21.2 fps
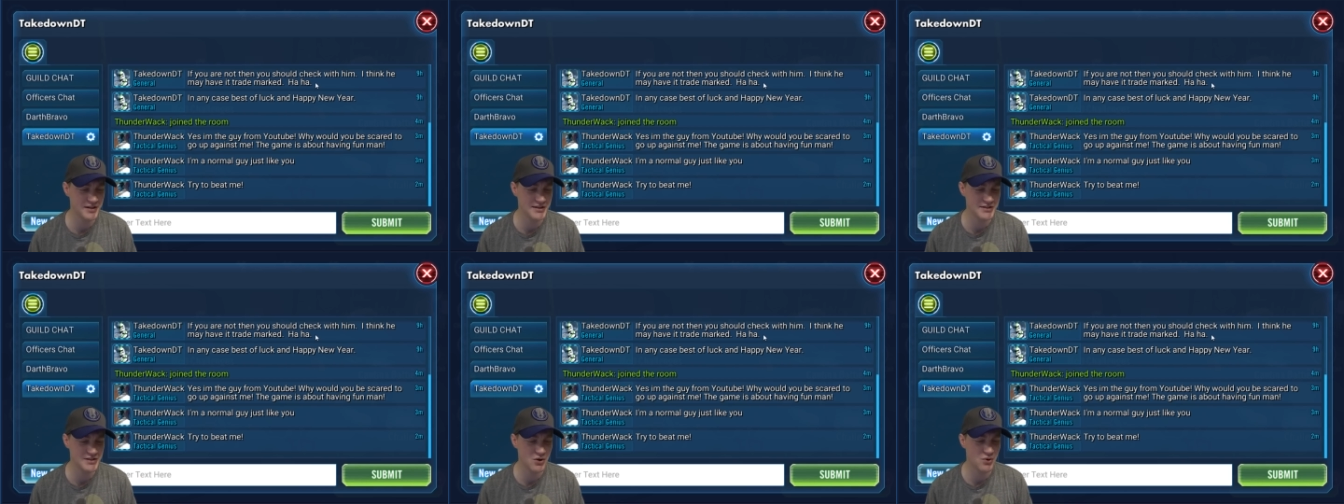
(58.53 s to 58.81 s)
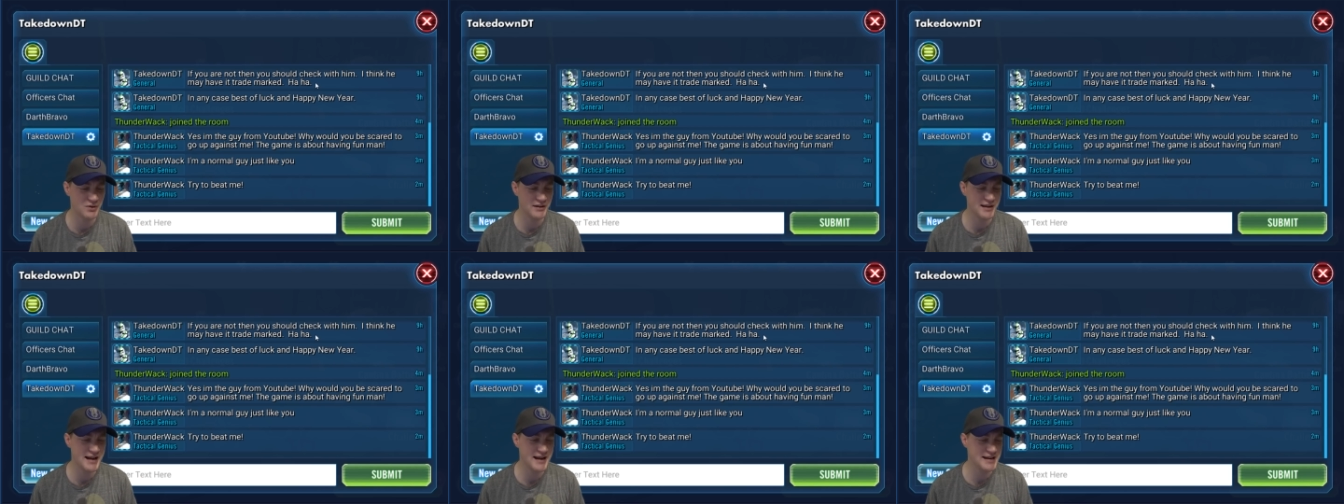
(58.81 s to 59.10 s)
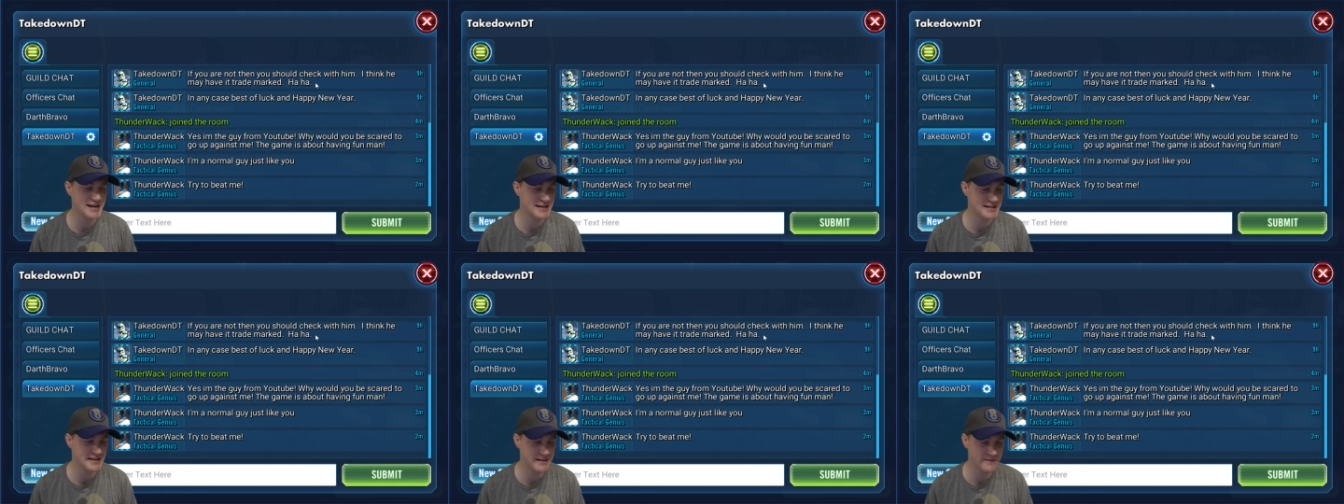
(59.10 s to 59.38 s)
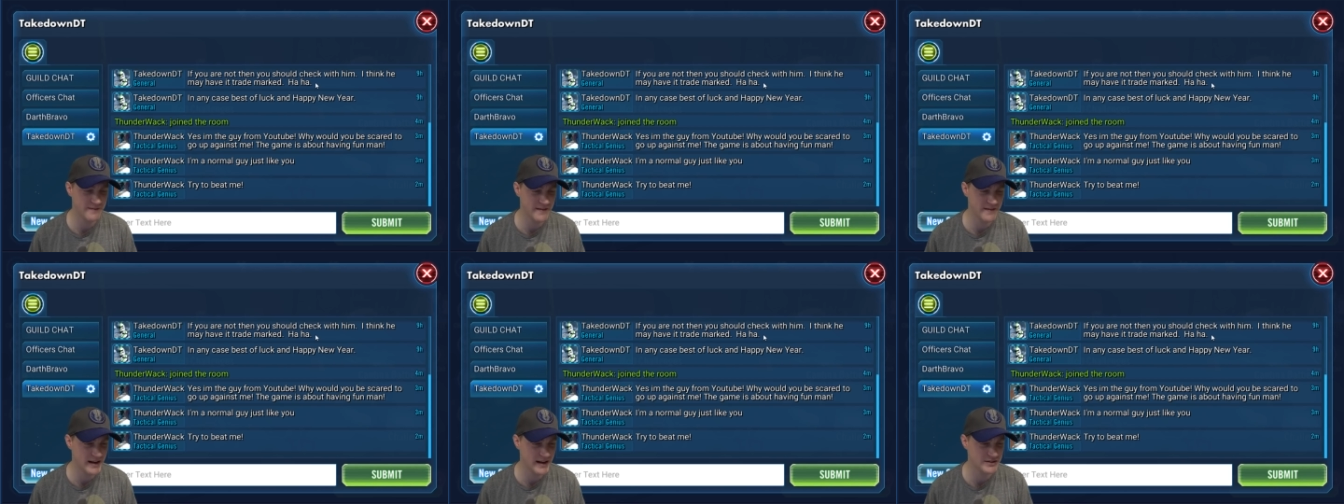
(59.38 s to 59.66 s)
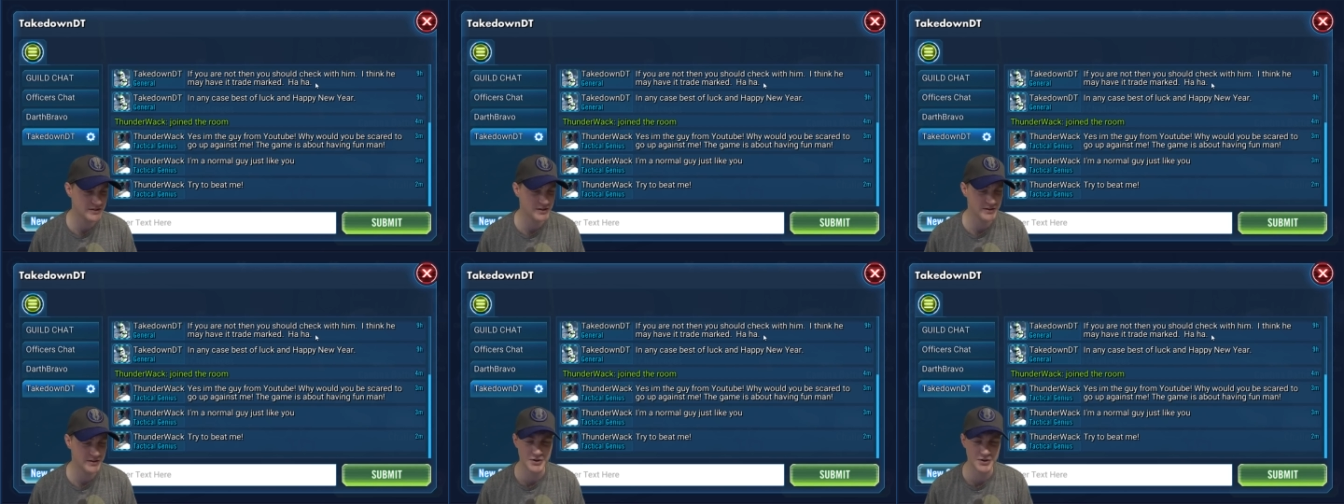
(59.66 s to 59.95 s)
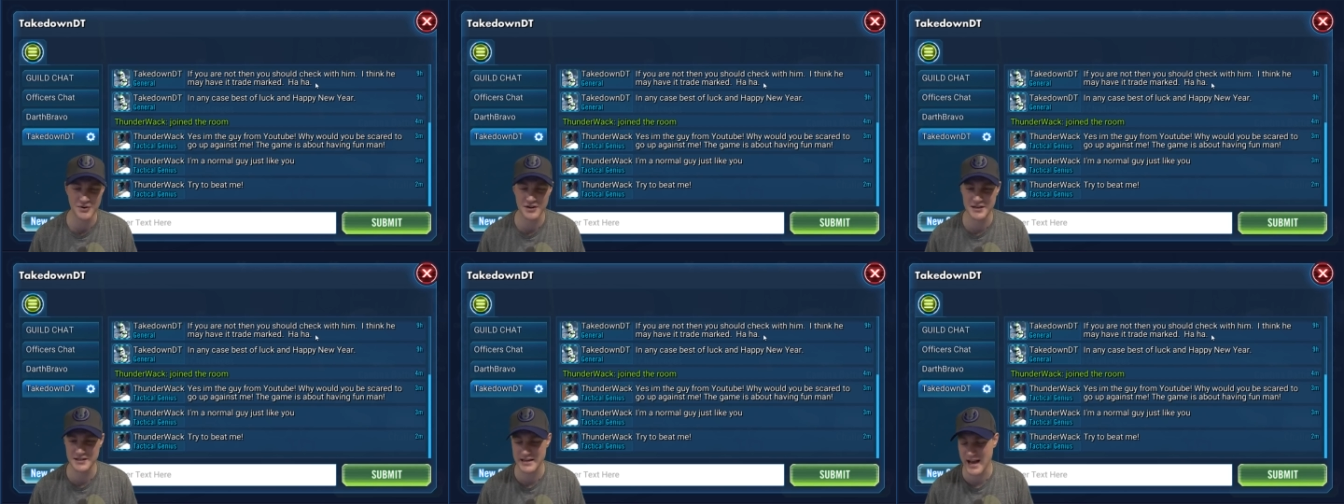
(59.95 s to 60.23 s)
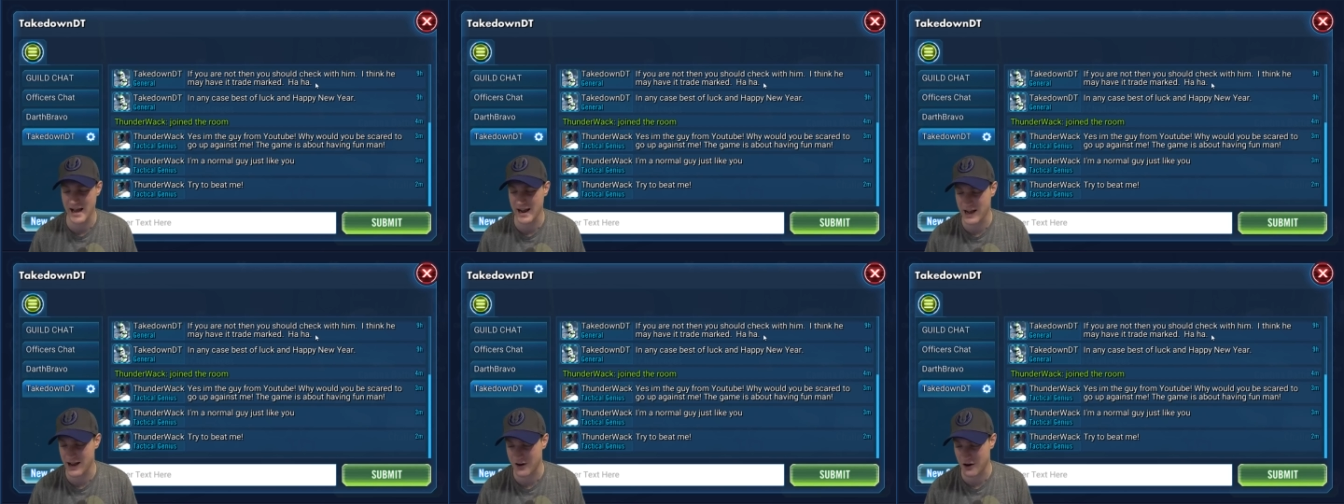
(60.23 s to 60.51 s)
that don't lay any defense or don't
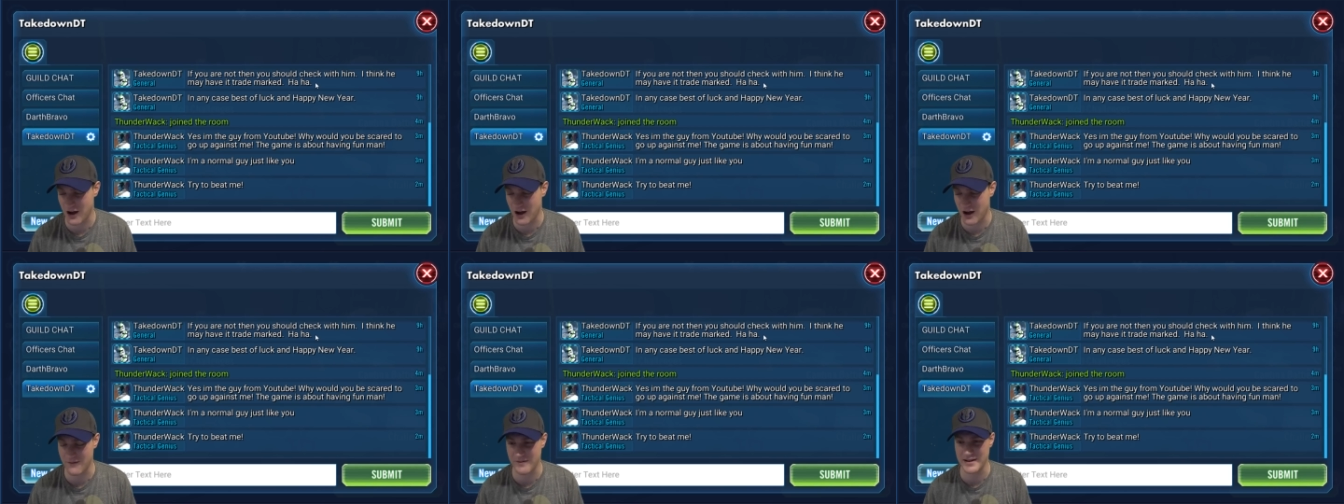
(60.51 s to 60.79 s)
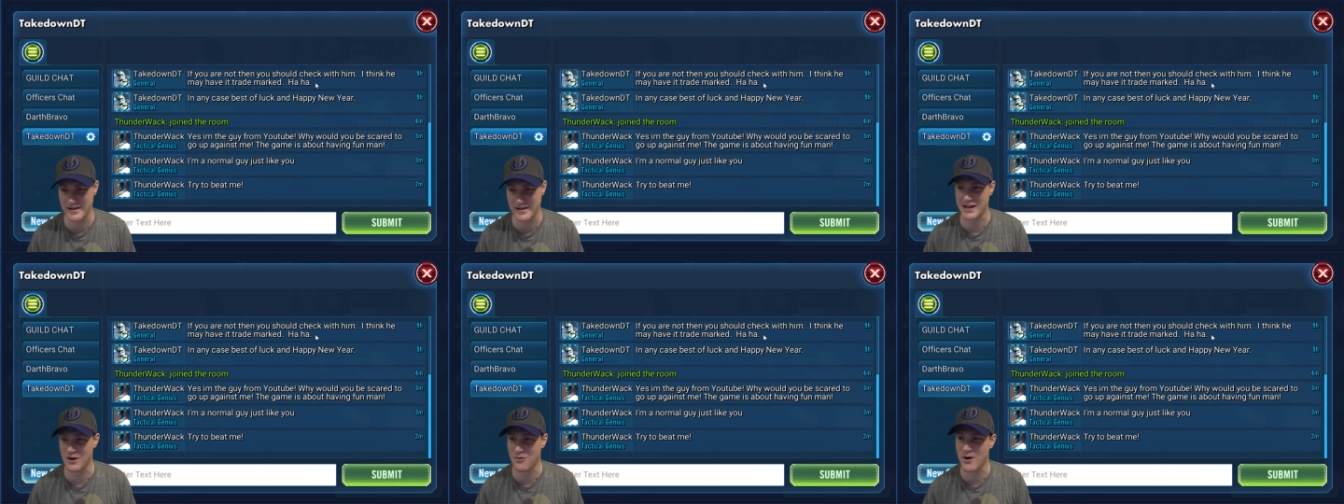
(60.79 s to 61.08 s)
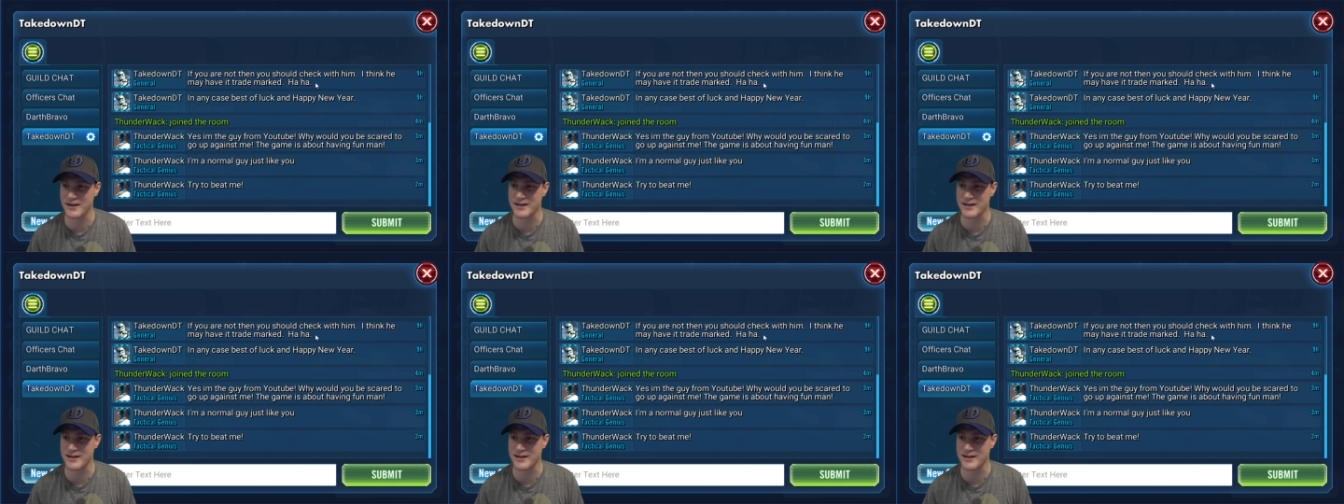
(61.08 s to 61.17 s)
attack on offense. I